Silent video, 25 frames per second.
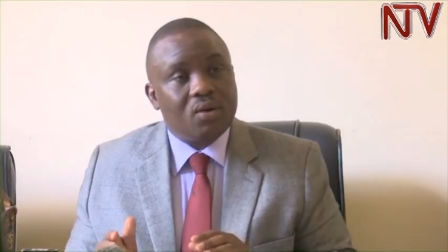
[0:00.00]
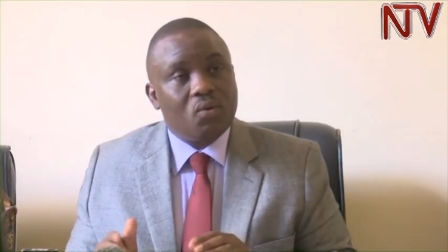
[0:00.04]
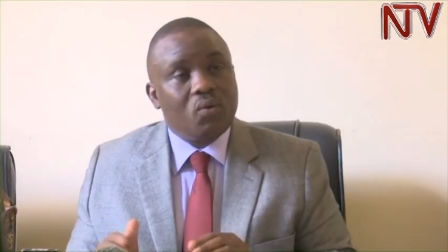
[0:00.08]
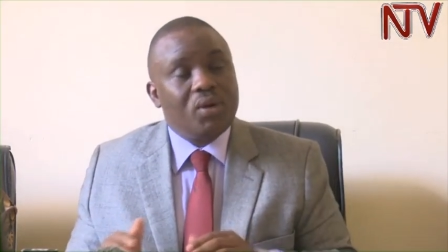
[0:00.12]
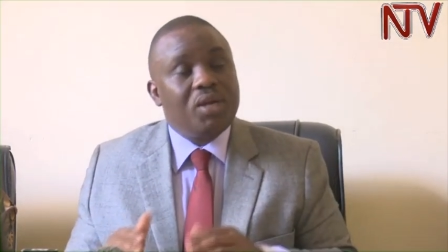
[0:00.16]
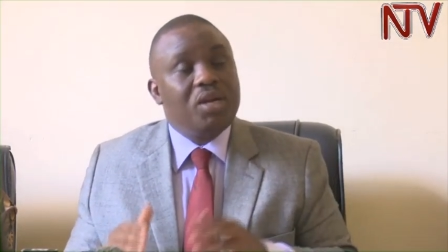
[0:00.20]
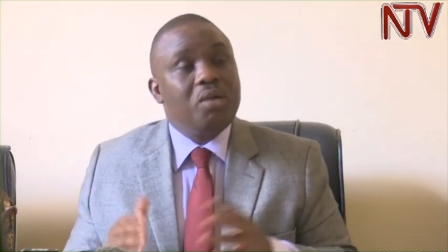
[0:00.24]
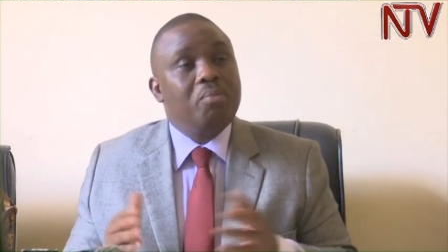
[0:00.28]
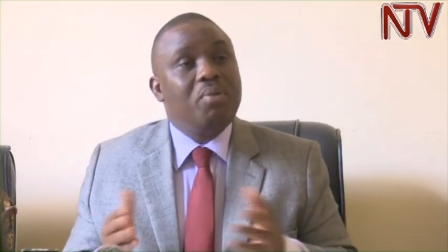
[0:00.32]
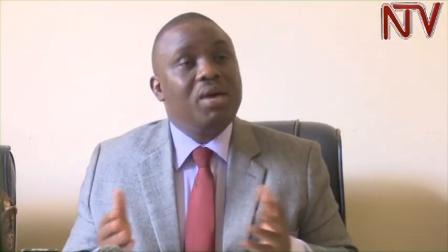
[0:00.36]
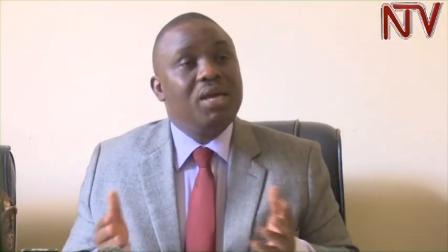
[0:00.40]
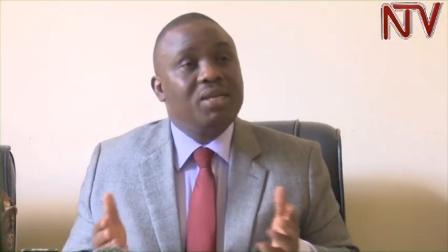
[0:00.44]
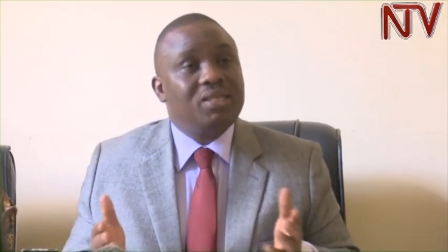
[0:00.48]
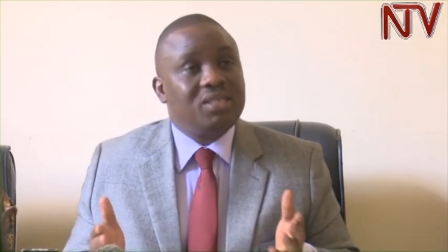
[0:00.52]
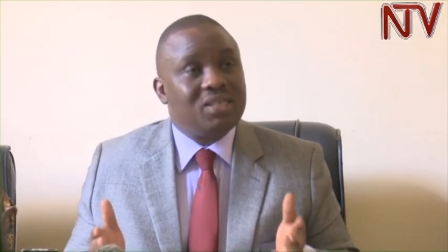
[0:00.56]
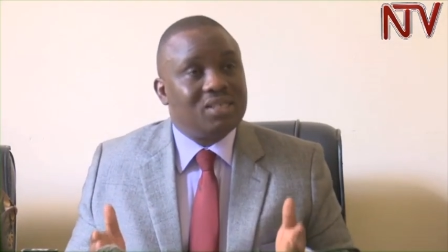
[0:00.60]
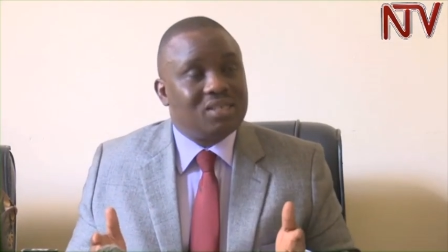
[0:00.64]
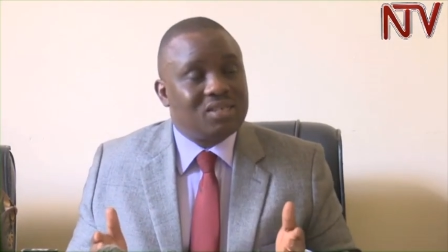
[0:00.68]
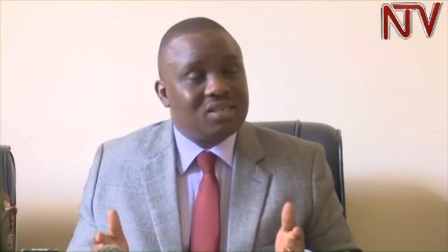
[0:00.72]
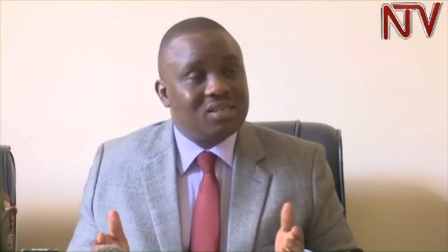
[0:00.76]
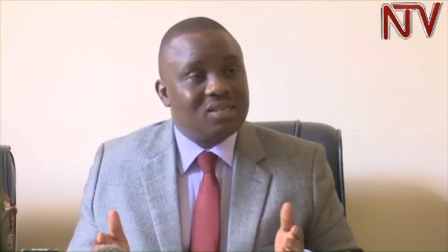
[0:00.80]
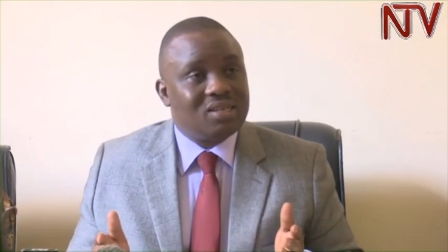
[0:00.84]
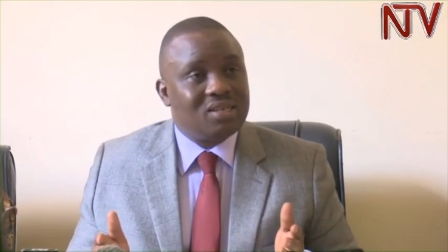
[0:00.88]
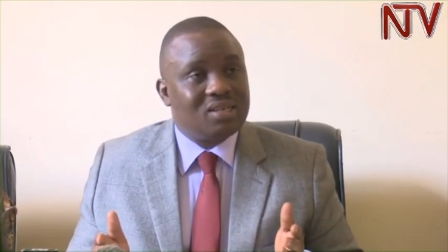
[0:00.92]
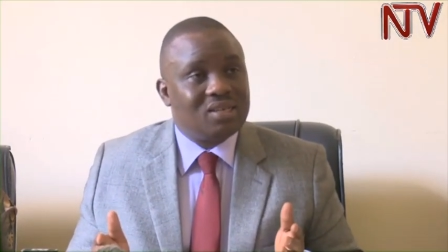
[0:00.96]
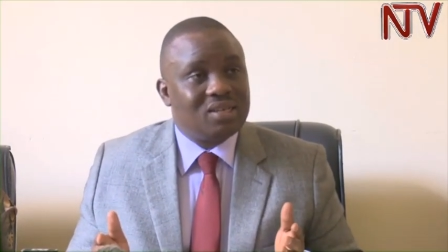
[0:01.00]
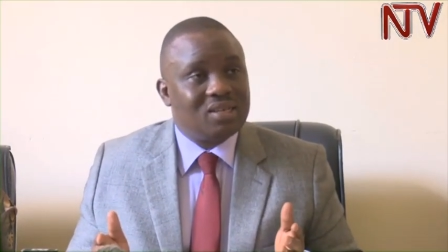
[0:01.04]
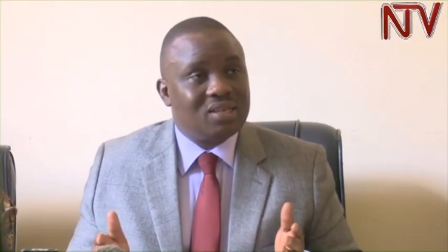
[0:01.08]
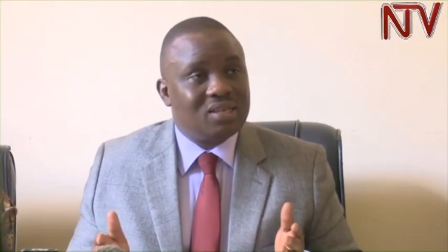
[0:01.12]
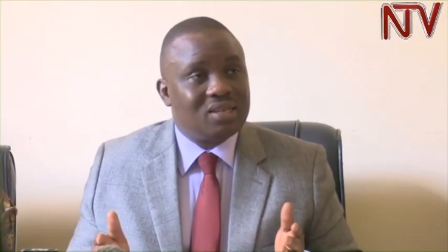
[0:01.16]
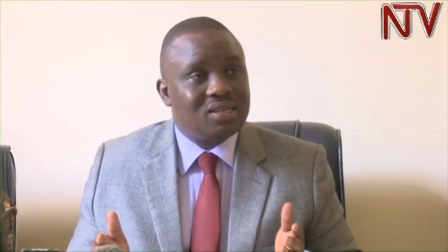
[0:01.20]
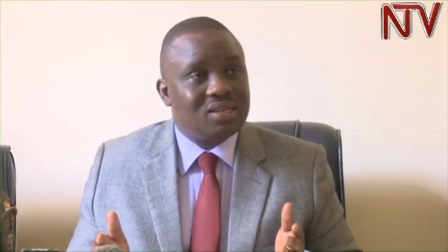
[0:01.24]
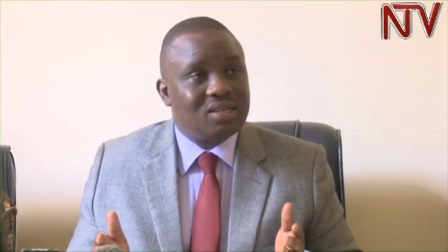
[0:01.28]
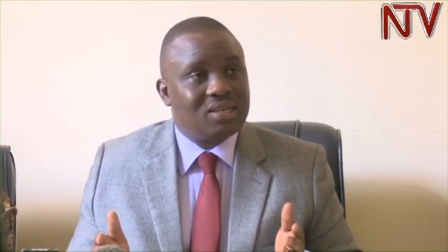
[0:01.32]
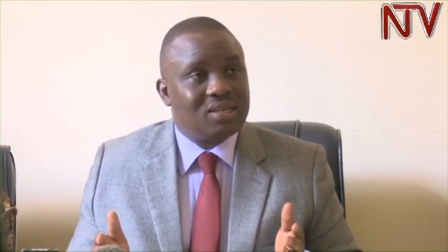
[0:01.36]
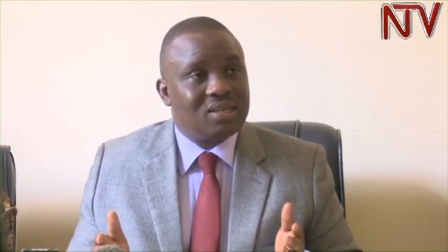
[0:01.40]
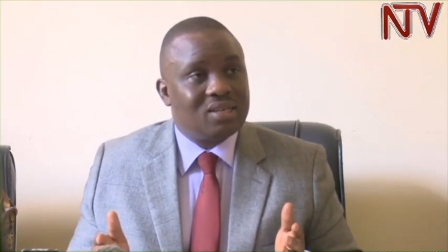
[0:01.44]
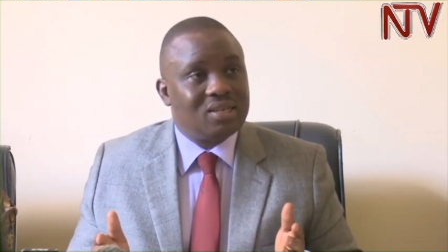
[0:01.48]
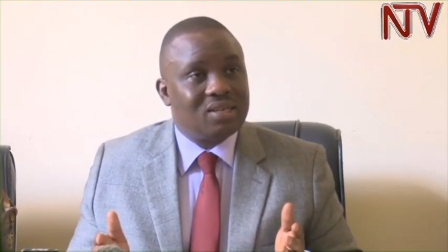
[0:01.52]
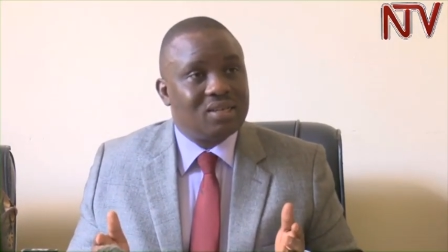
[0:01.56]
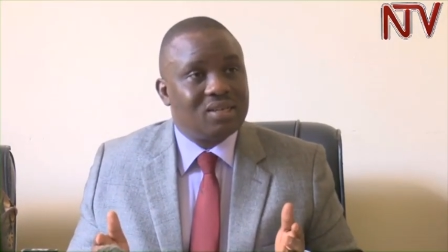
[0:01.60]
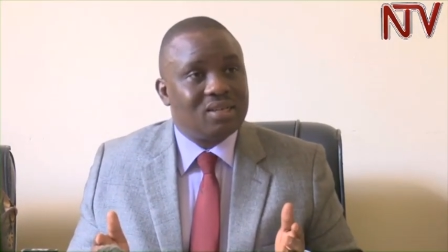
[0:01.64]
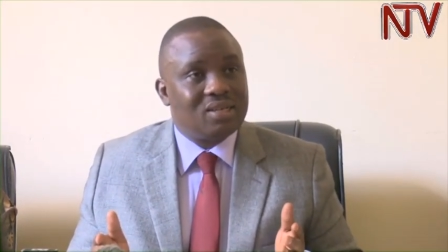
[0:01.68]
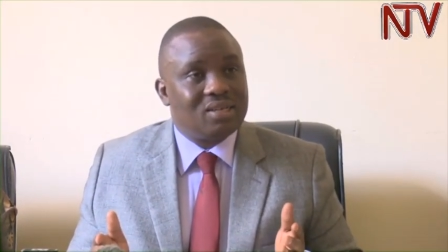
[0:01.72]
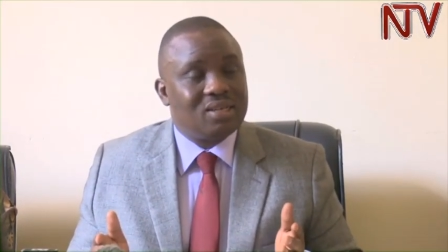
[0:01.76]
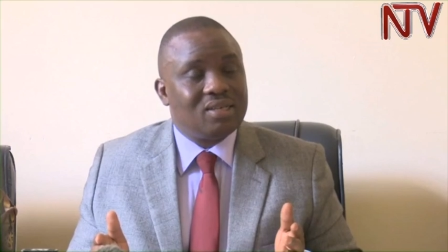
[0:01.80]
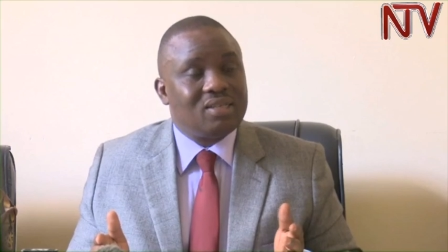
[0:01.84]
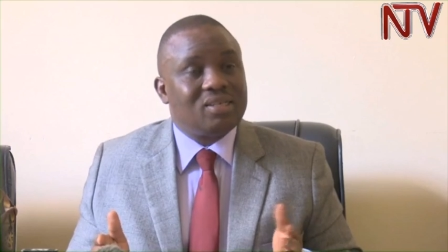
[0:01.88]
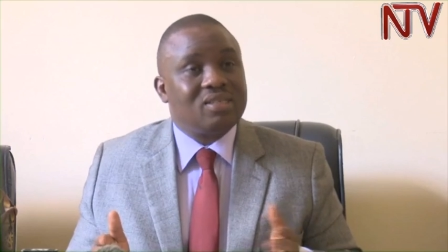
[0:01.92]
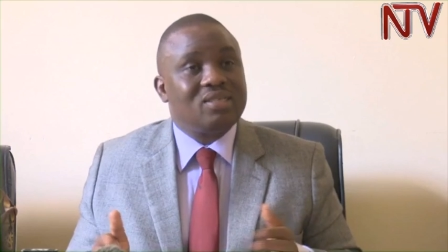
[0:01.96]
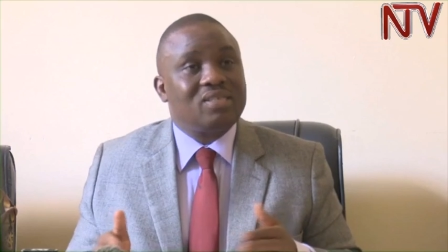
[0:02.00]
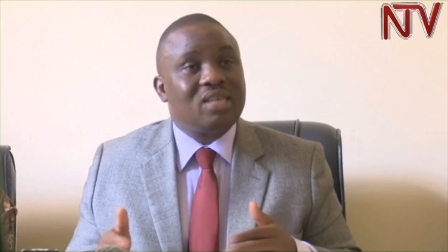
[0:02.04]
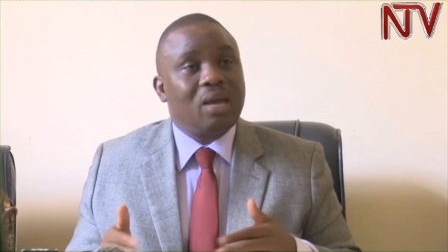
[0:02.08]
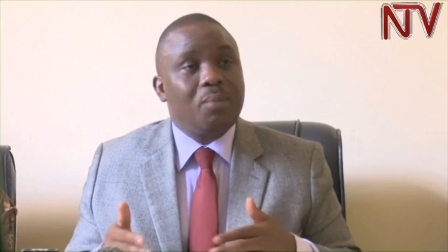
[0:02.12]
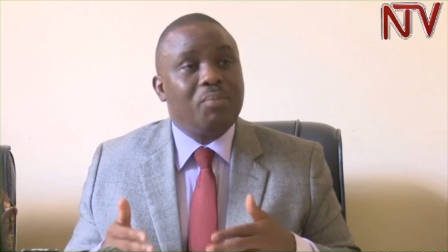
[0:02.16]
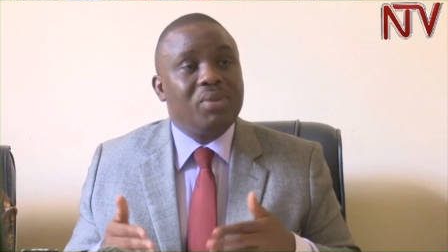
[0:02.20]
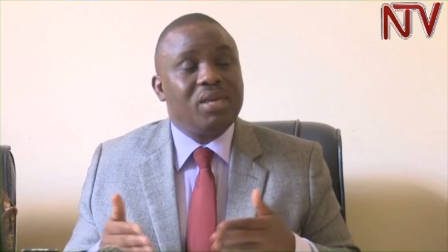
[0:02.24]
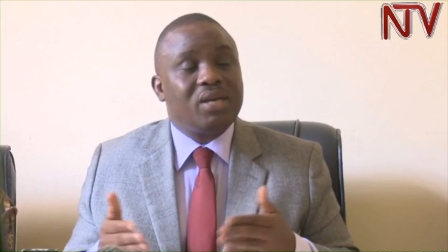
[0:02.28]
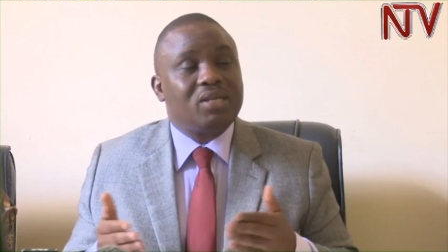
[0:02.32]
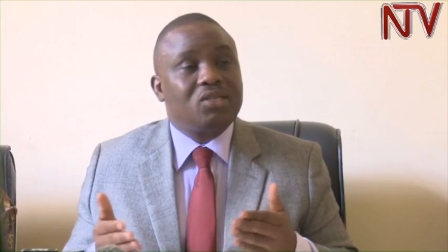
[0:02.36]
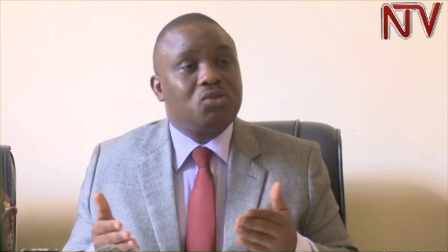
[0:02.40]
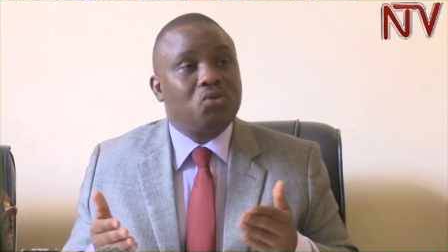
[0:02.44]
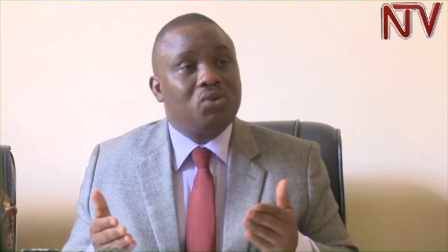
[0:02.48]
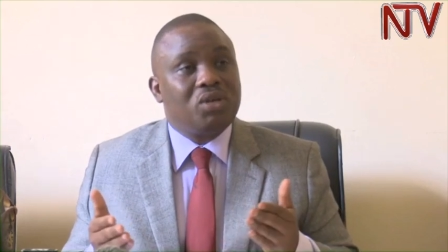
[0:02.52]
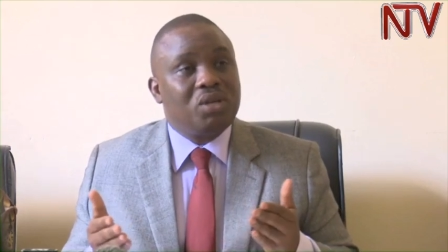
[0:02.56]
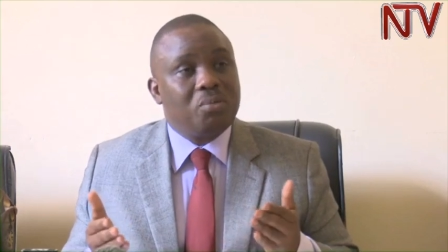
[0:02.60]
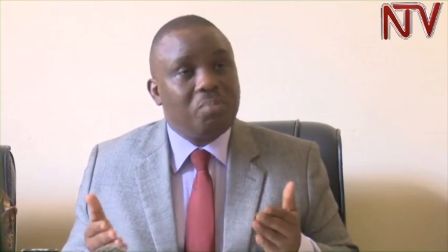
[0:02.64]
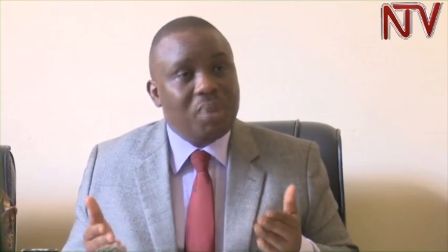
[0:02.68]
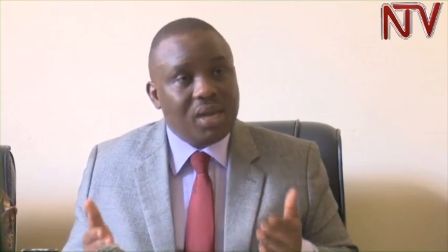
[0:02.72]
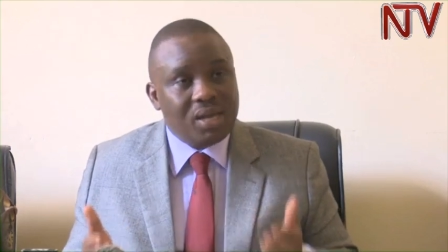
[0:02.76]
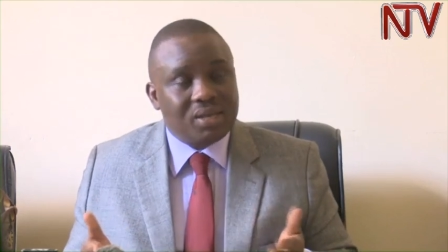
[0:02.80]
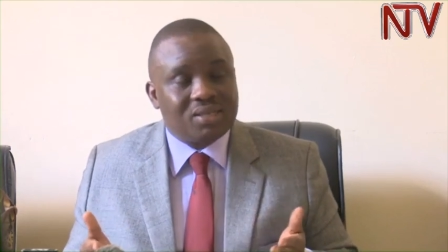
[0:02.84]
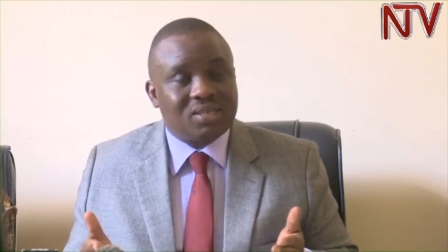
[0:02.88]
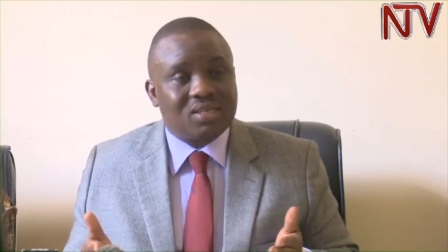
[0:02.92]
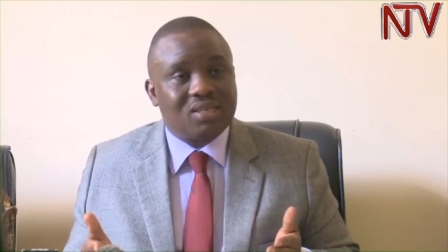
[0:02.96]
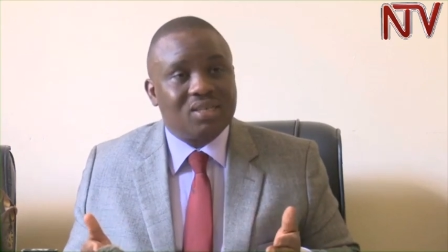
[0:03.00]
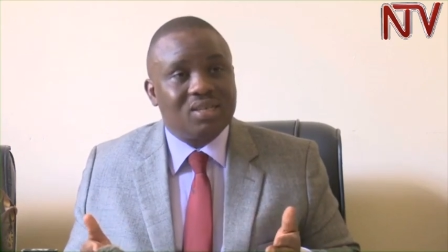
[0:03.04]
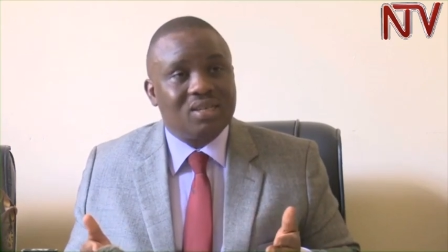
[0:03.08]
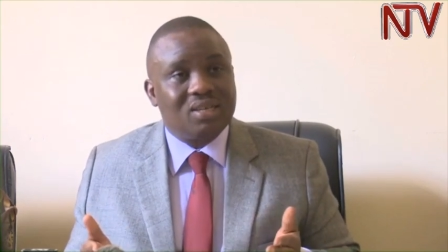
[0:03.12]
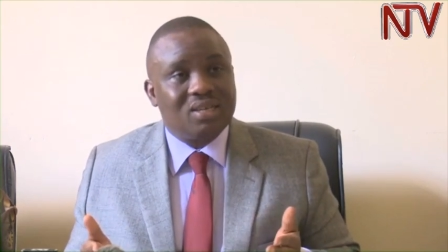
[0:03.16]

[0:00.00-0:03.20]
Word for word: We debate it. It is subject to debate.